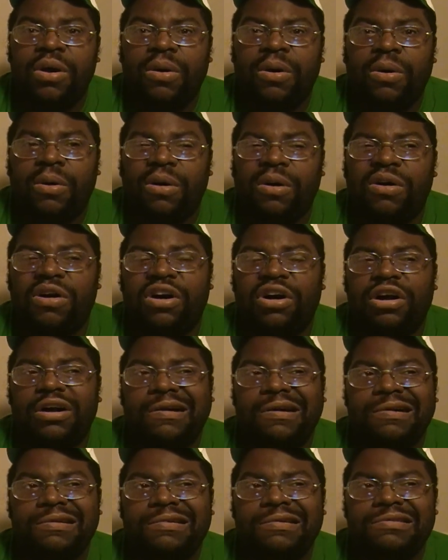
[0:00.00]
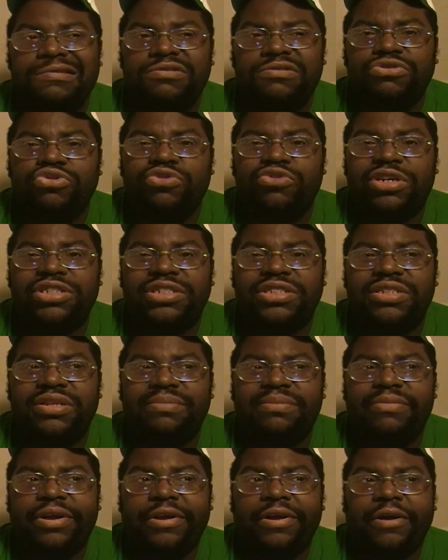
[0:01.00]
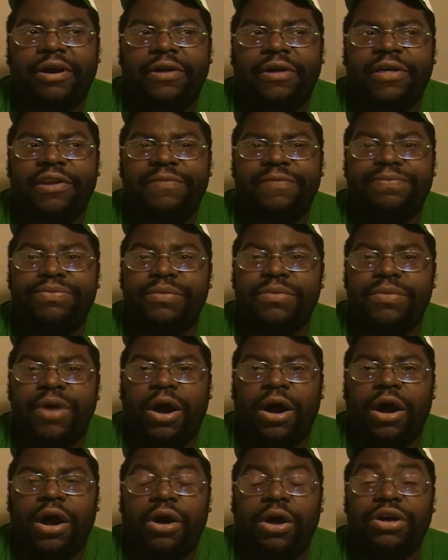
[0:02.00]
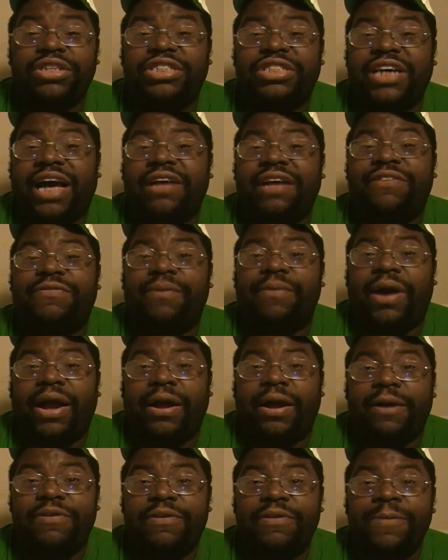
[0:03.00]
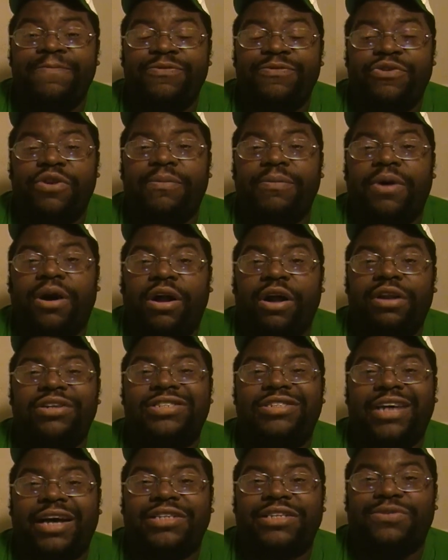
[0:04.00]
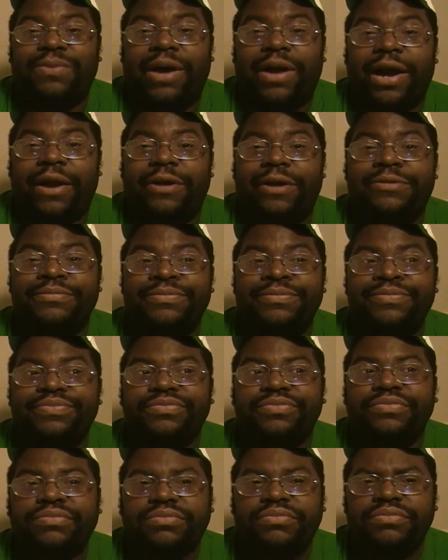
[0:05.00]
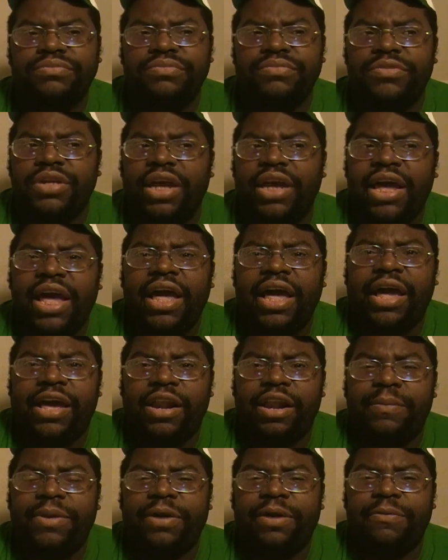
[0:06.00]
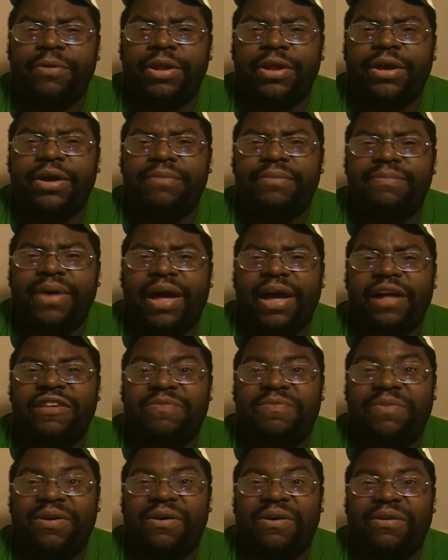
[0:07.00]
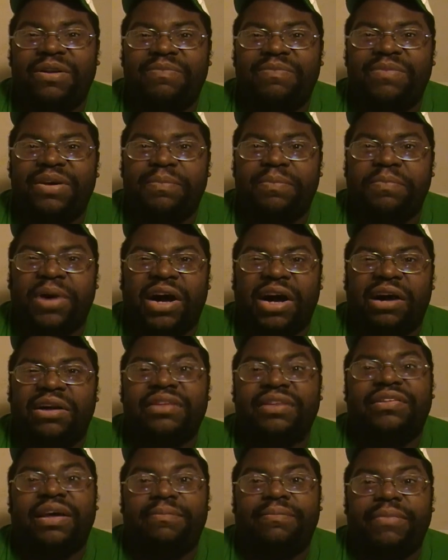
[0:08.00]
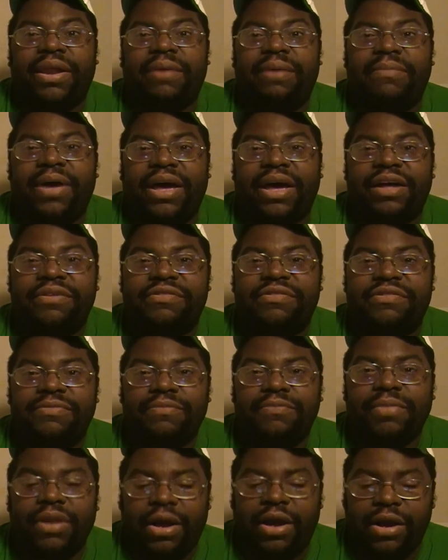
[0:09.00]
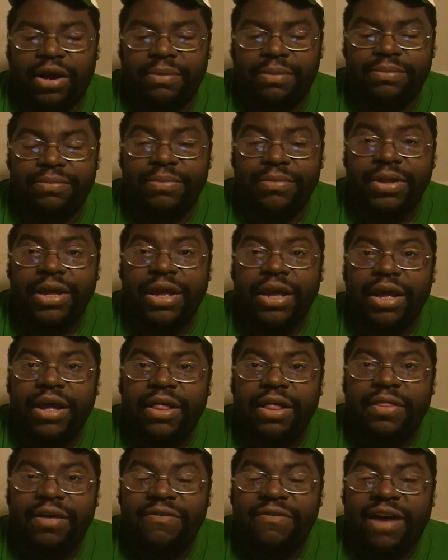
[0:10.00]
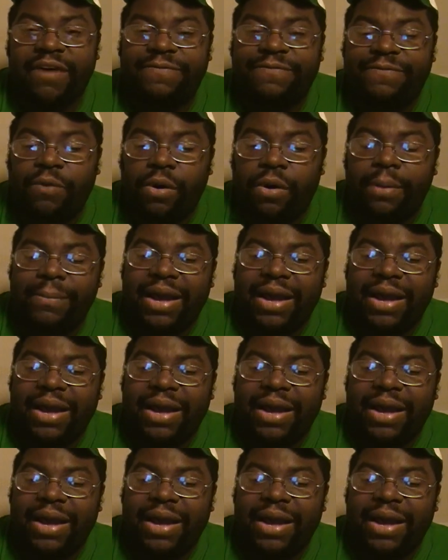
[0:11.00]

or, who else in the mid-card? Or Jack Swagger. Jinder Mahal or Jack Swagger. It'll be a really good match, but it'll only be about a 10-minute match. They've got 4